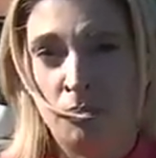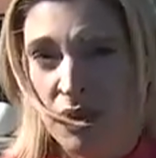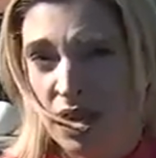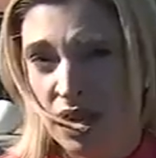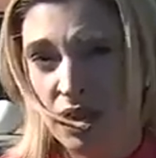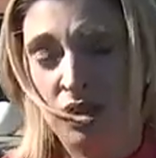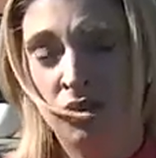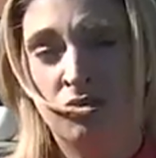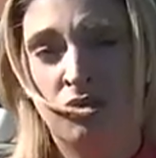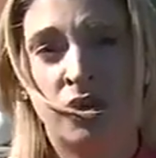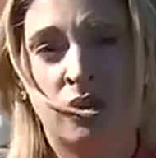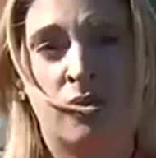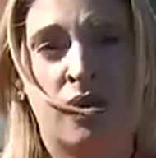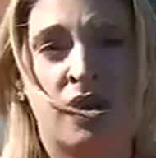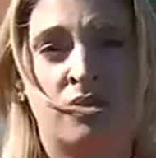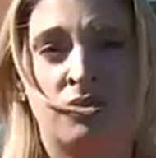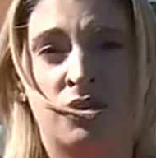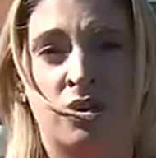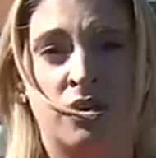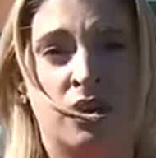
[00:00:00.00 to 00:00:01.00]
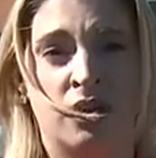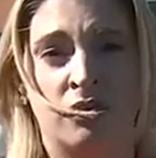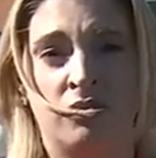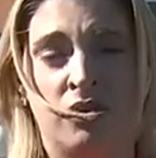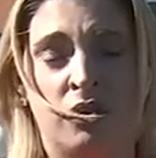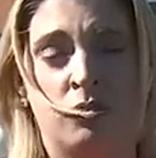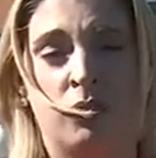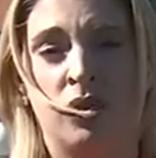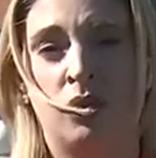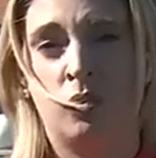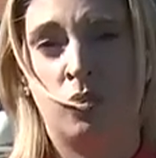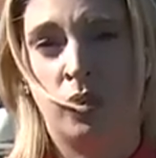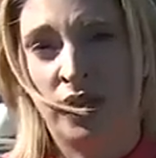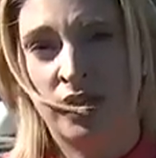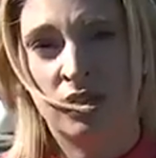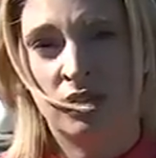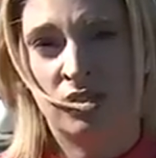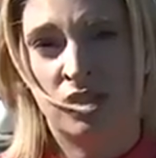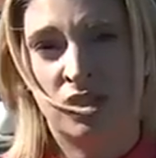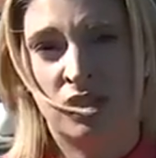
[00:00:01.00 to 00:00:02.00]
interview after interview with
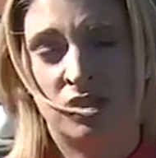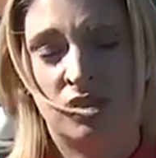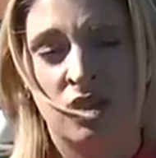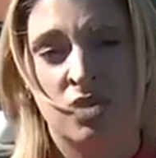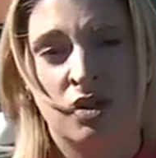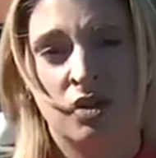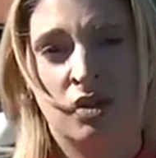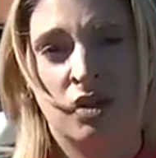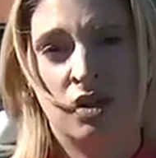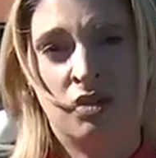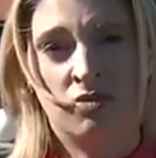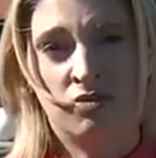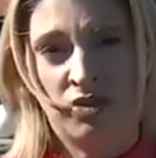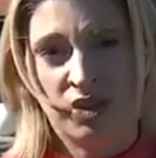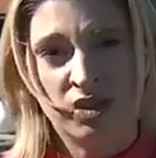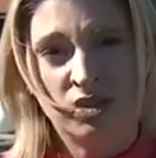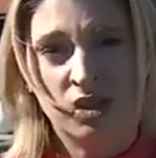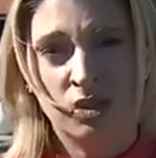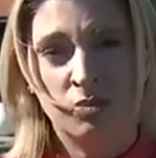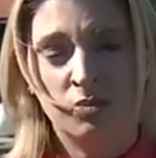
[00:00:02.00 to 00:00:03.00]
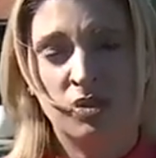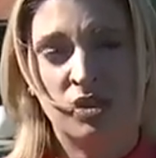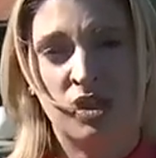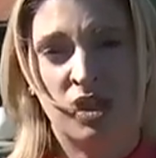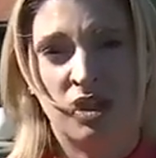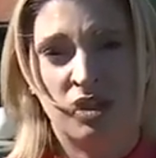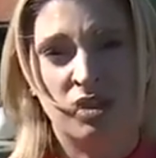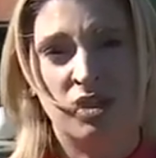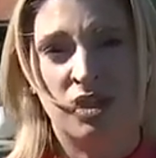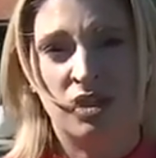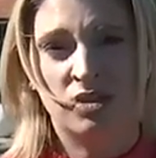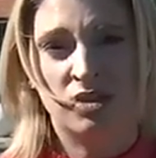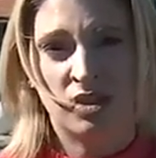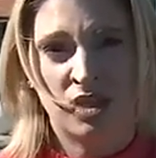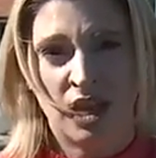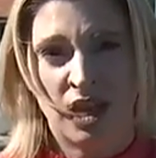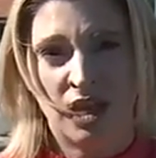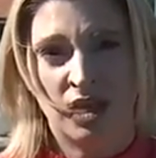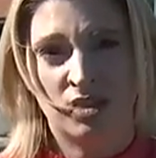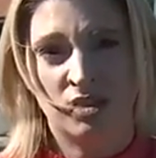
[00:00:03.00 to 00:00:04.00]
witnesses and victims in this
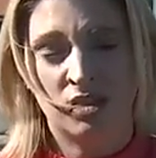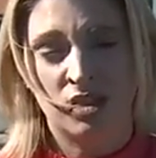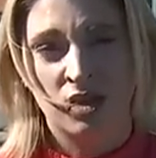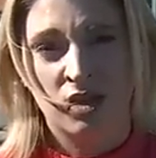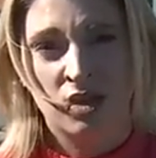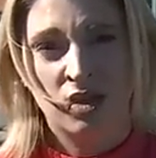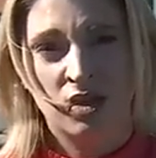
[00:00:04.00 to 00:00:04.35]
case.